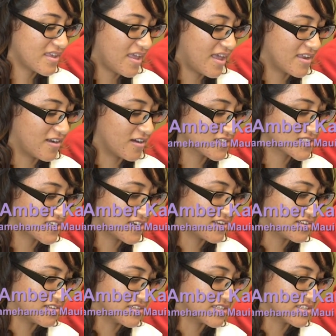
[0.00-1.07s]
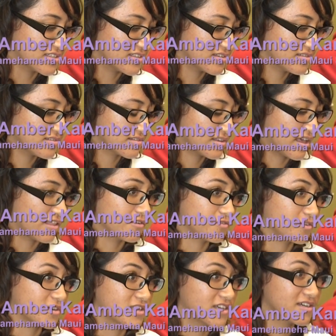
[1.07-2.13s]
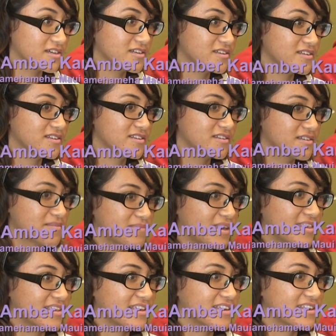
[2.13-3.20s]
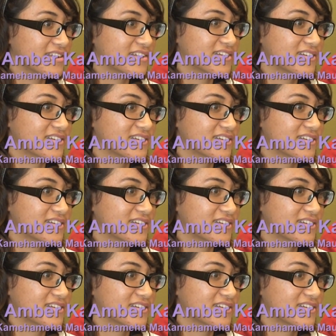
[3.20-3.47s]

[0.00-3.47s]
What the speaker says: and Occidental in California, mainly.